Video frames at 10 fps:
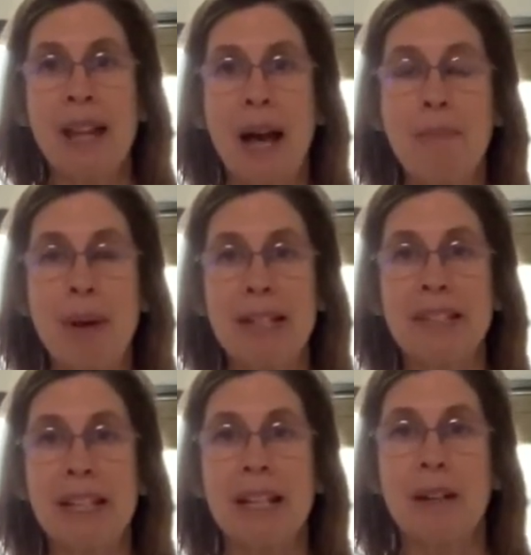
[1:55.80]

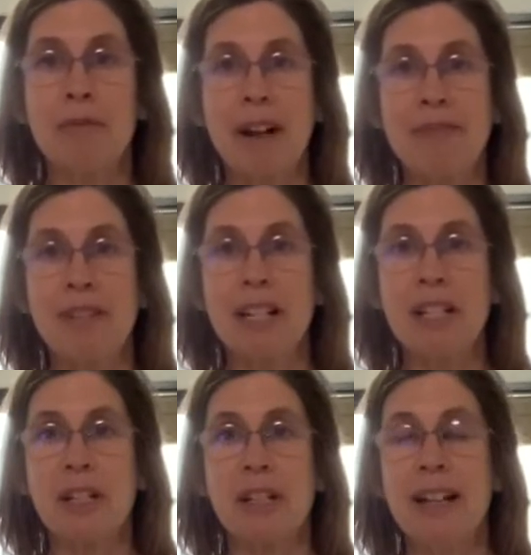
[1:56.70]
amazing
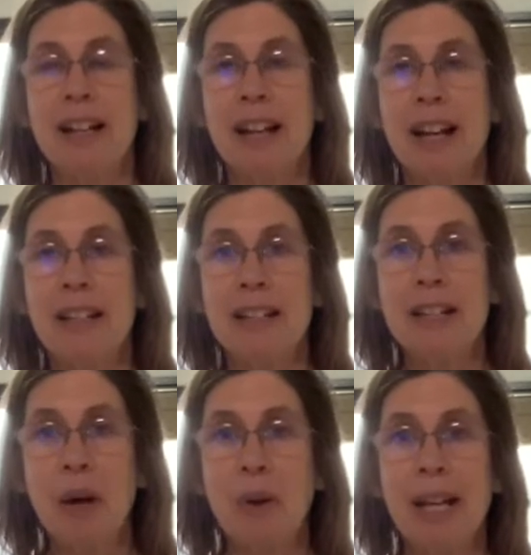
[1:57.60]
reverential
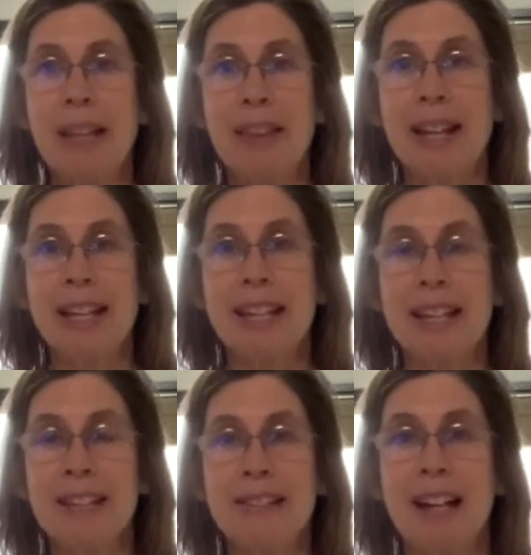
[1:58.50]
knowing that he
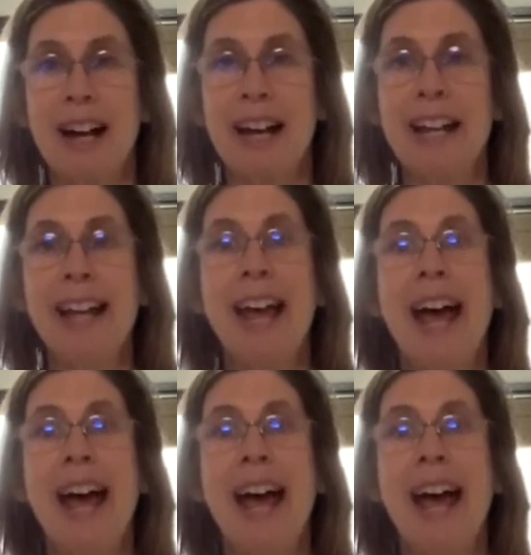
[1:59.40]
is God.